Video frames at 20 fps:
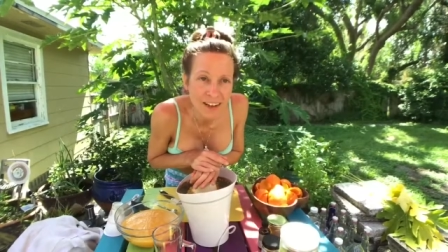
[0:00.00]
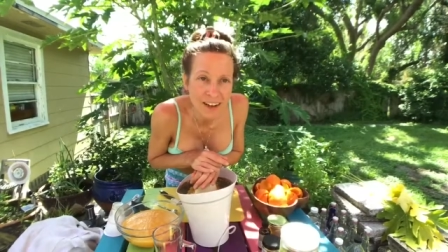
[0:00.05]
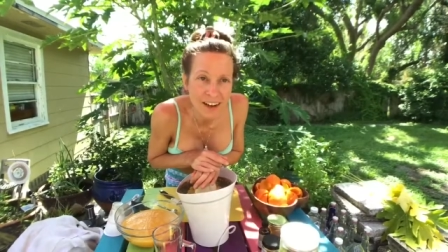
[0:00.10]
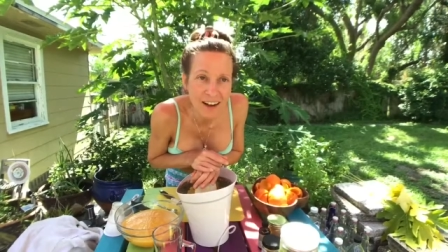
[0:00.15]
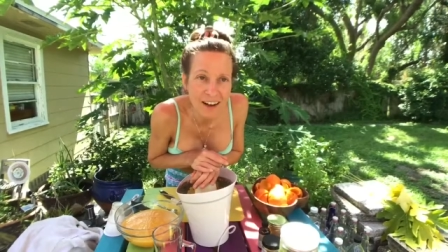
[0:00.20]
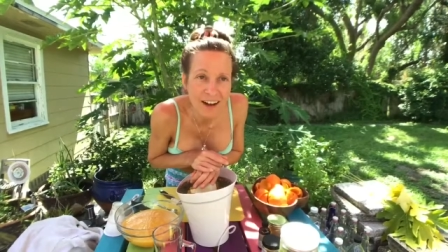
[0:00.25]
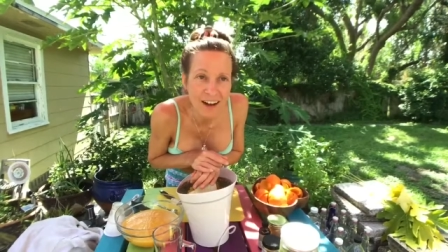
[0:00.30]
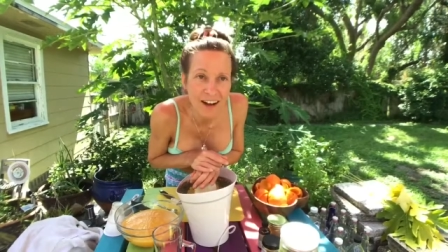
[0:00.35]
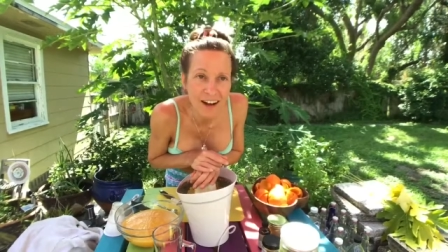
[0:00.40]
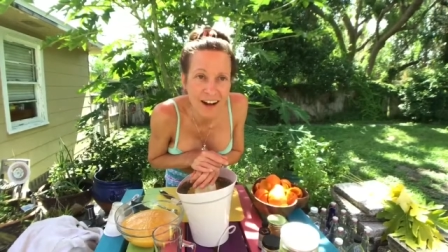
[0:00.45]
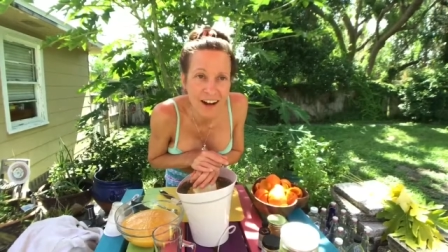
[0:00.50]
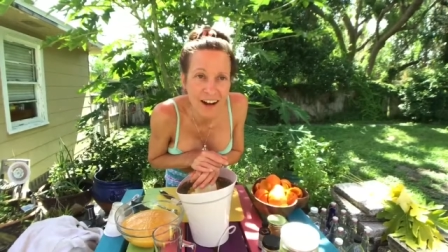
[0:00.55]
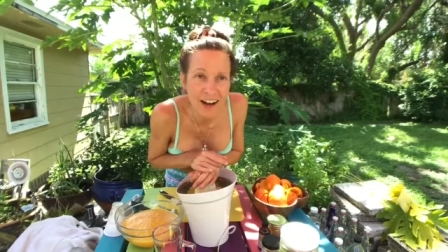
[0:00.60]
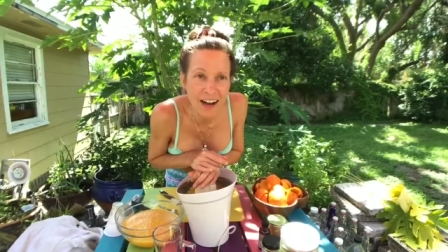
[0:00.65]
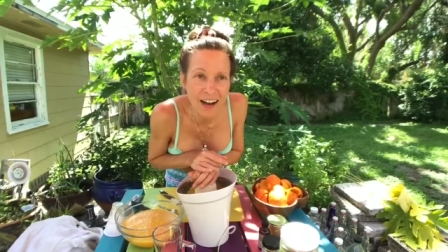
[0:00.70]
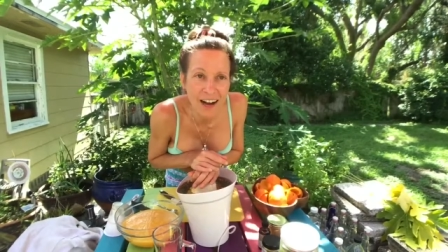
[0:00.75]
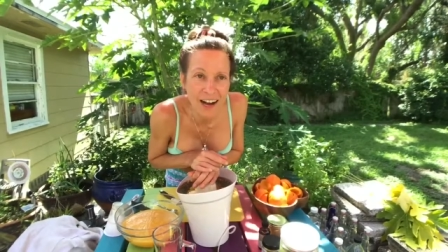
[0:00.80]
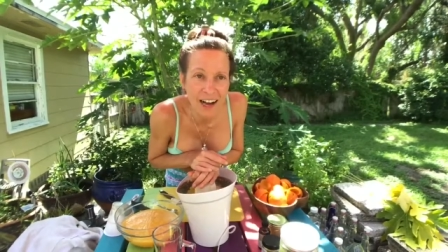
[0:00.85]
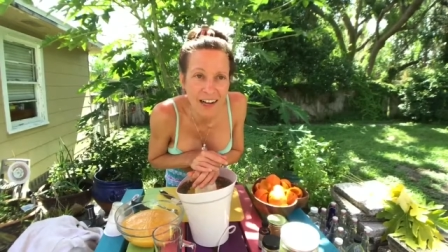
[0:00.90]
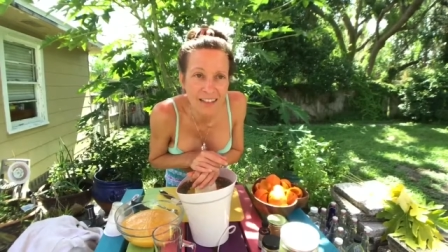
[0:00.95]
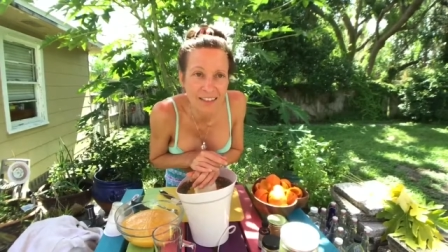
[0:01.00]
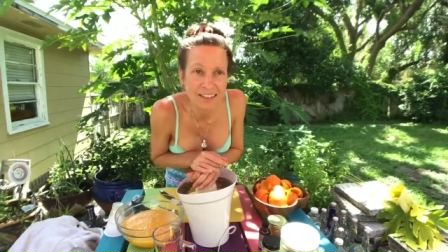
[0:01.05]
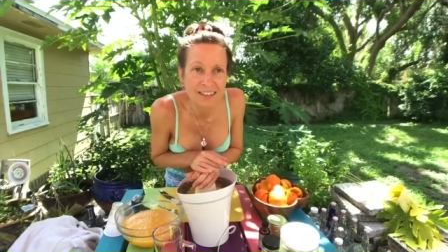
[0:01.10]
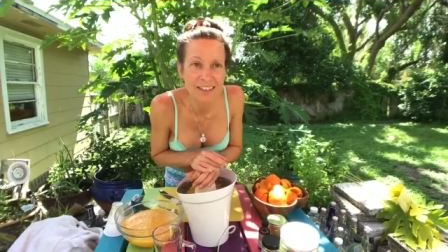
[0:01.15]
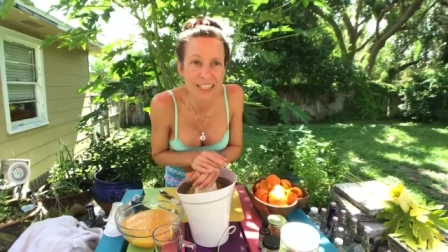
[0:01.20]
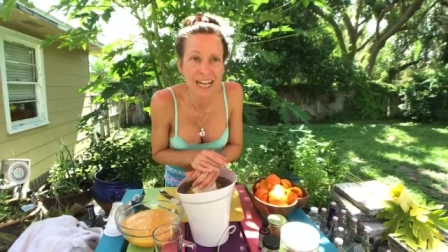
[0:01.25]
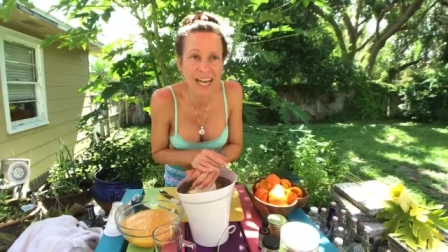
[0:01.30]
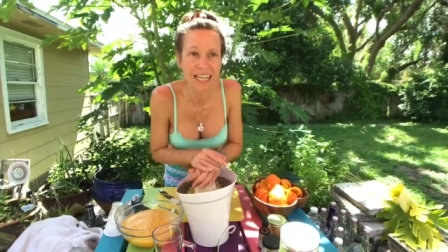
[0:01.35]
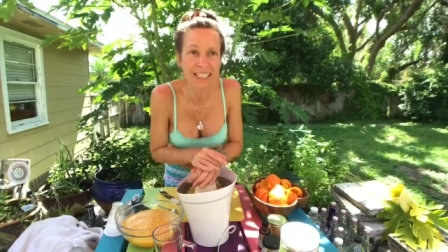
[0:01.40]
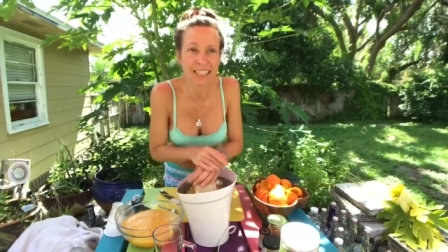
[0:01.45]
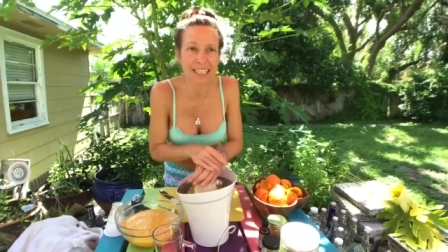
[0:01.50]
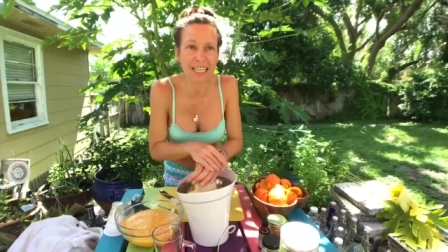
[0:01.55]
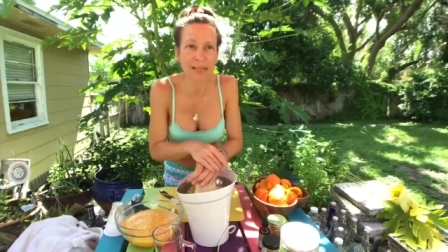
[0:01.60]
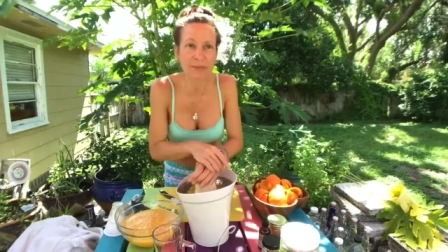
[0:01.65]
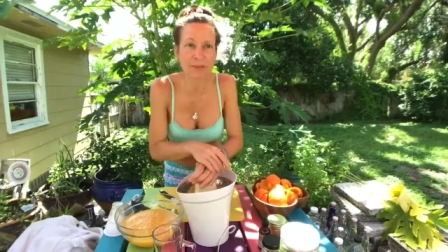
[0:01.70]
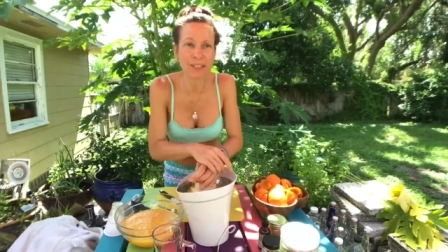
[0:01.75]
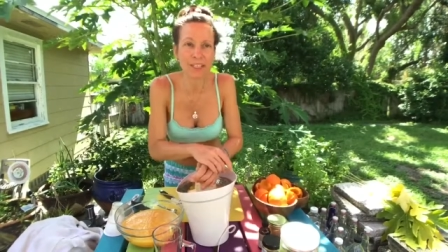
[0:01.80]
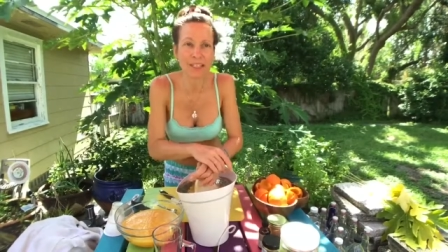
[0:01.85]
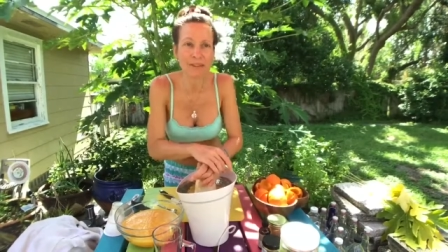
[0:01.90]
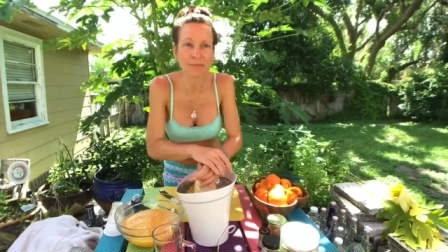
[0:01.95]
Ah, hi
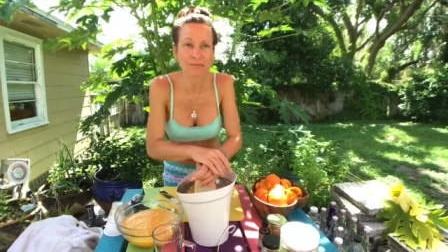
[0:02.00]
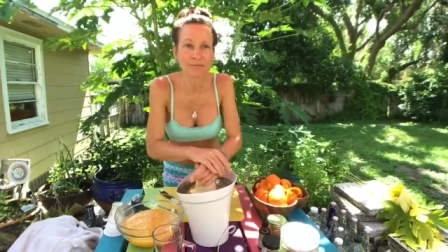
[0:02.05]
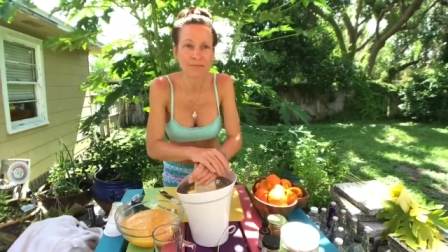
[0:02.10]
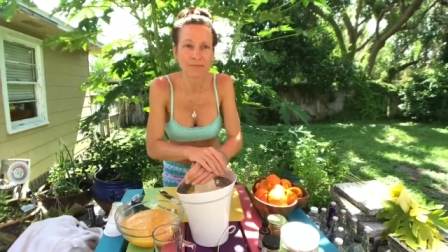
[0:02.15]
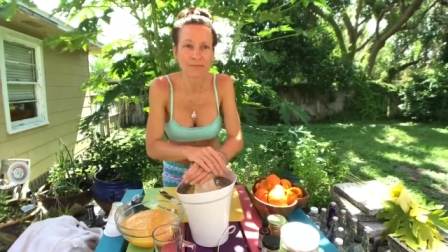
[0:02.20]
Debbie.